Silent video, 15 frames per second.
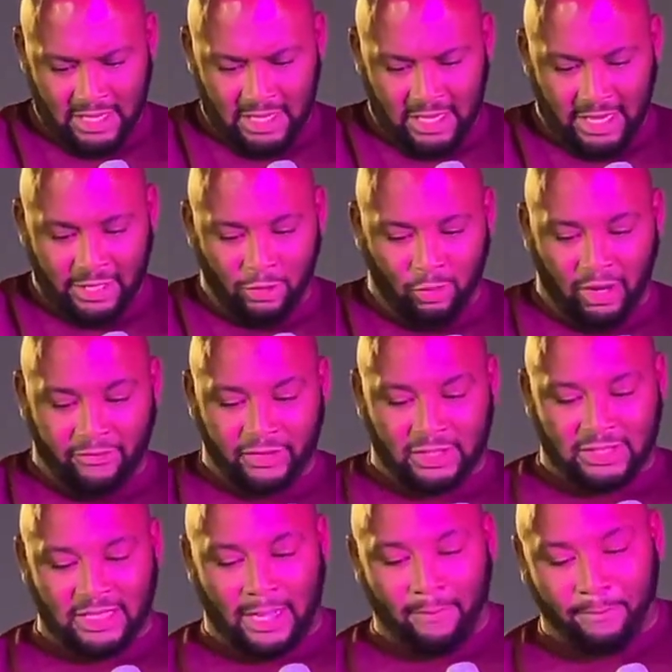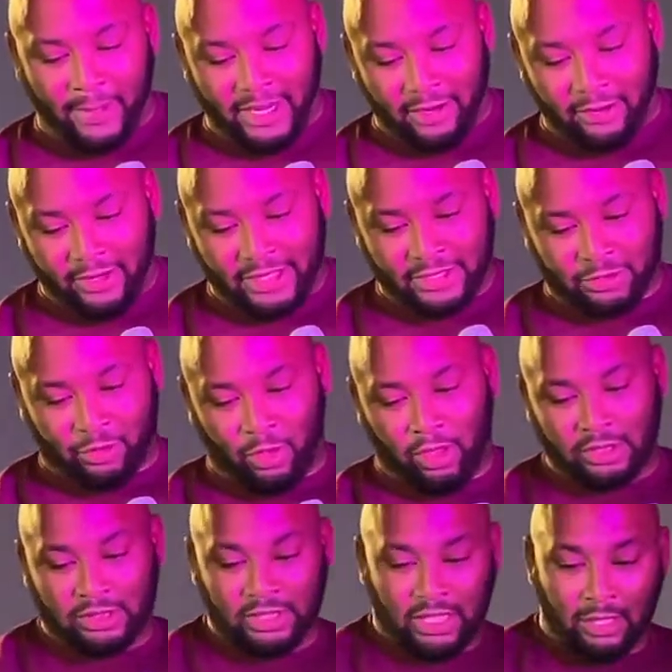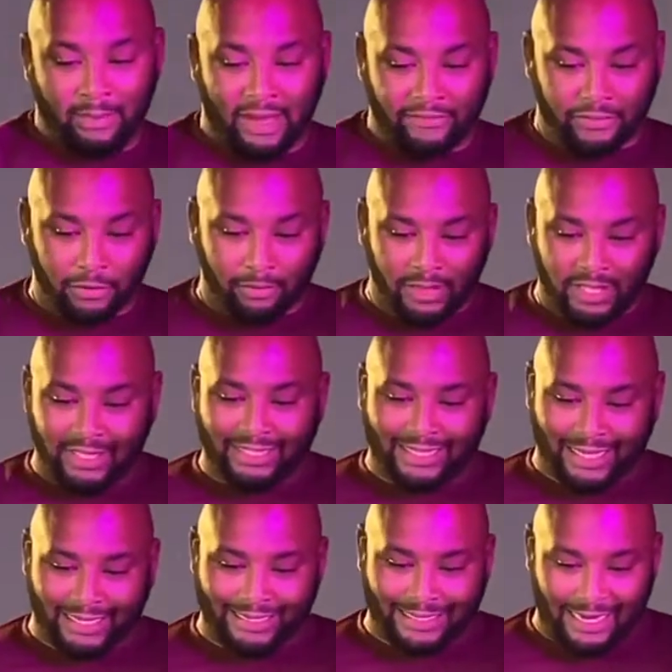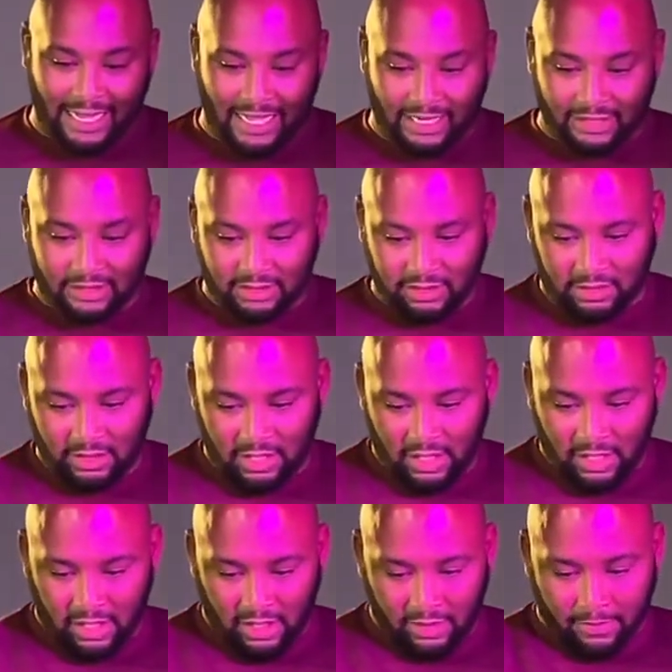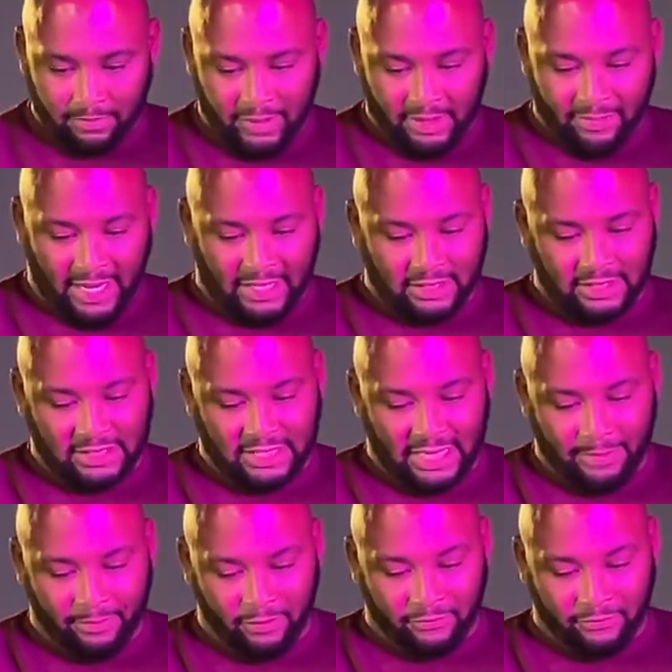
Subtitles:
And whoever does not bear his cross and come after me cannot be my disciple.